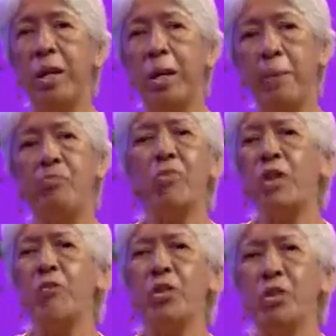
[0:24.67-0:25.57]

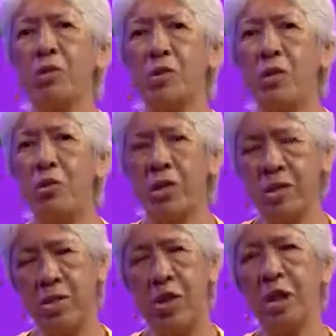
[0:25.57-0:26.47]
But there was so much
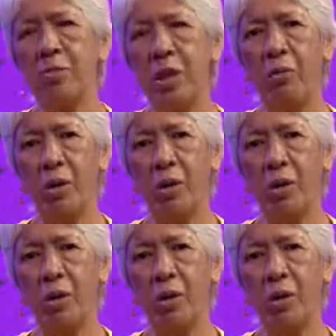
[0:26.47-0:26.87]
to talk about.